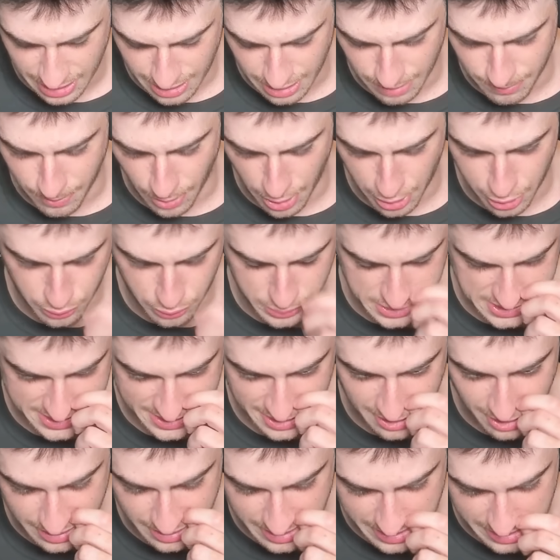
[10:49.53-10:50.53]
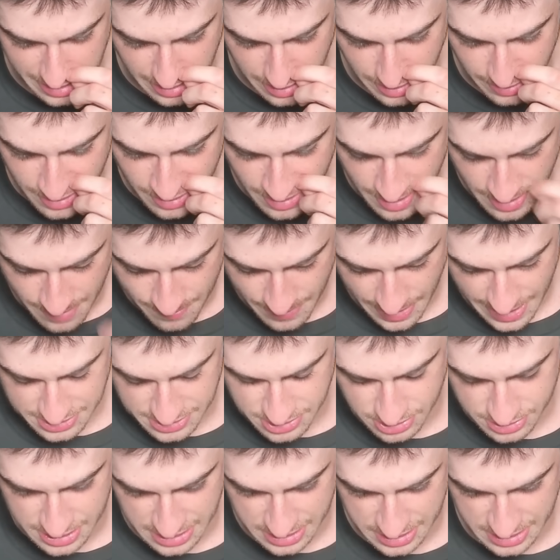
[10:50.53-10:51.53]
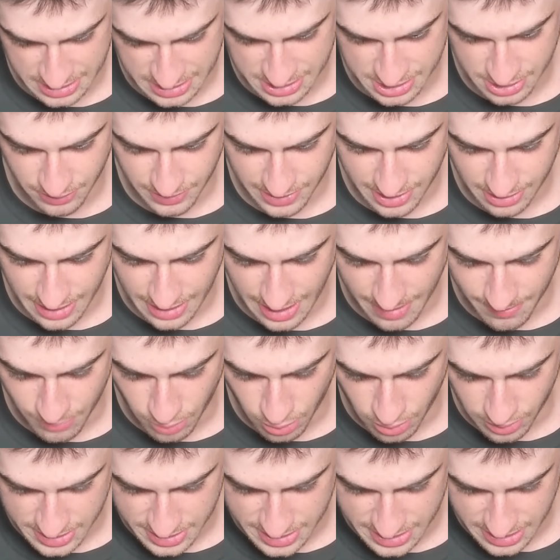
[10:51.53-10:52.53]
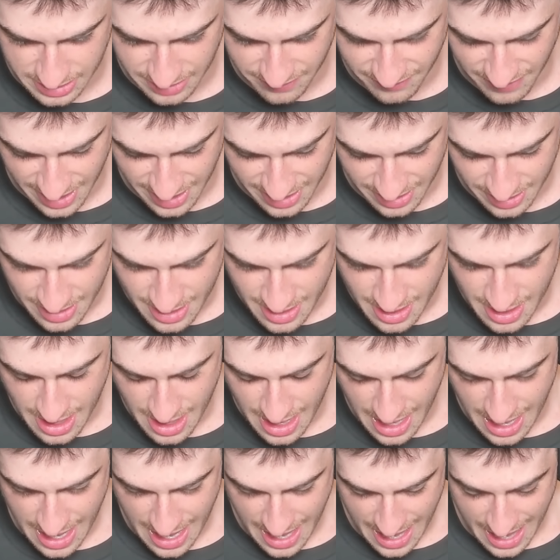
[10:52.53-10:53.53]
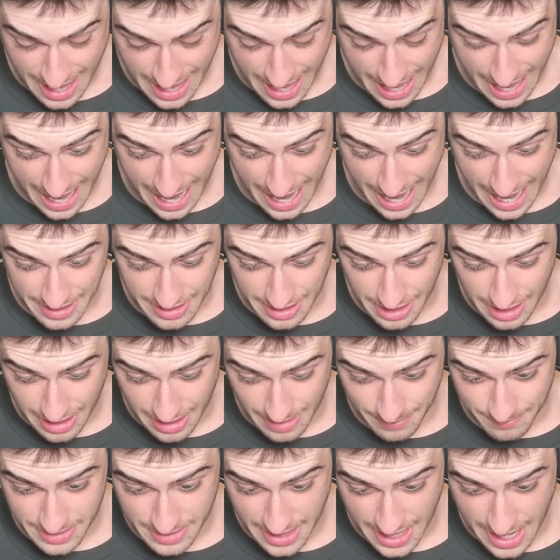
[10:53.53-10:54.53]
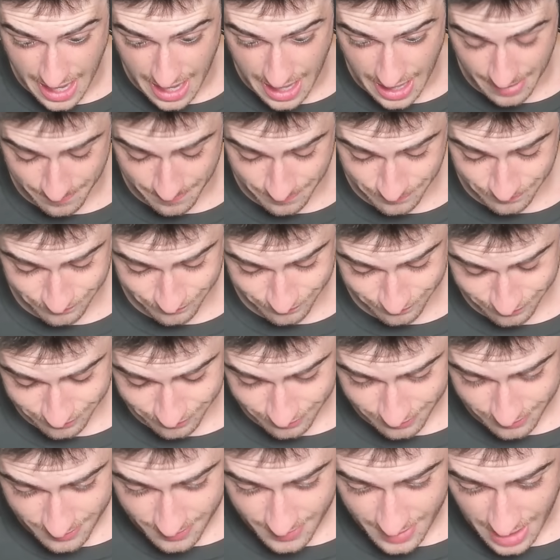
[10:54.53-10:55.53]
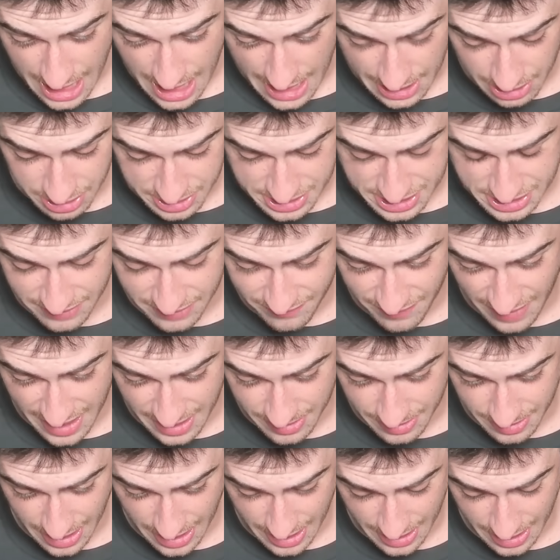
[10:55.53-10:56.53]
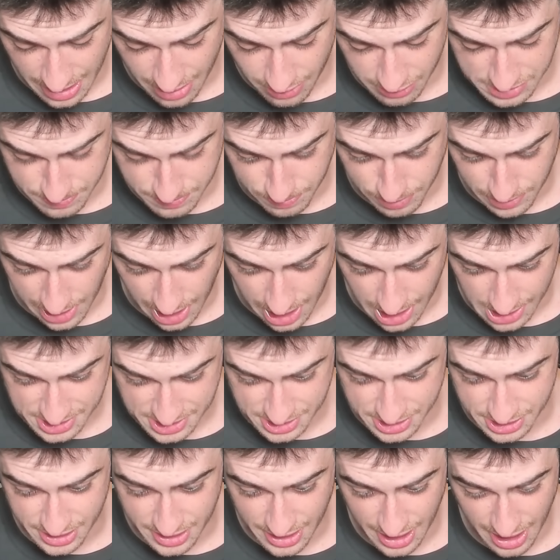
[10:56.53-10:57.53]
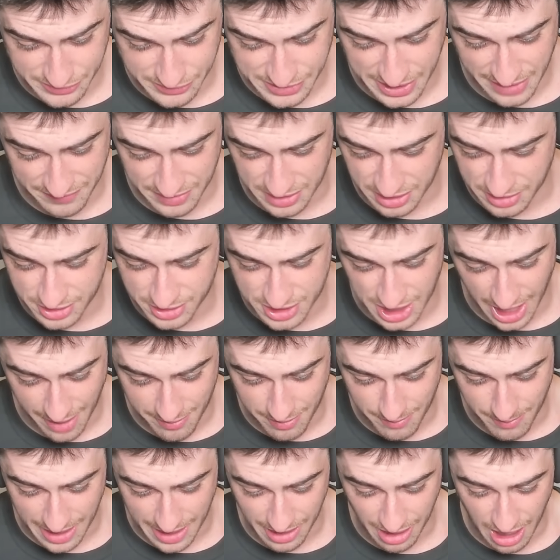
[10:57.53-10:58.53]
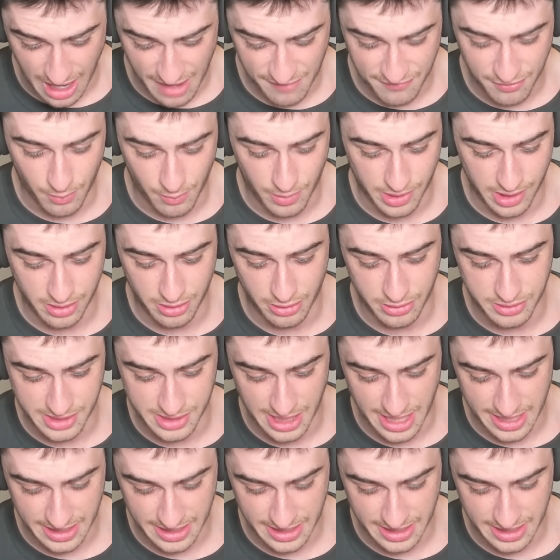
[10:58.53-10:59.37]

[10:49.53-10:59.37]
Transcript: bottle we snuck in our pants or something so that we could get more into the event. And yeah, I got to the event and I was plastered. I was having the time of my life on one of those like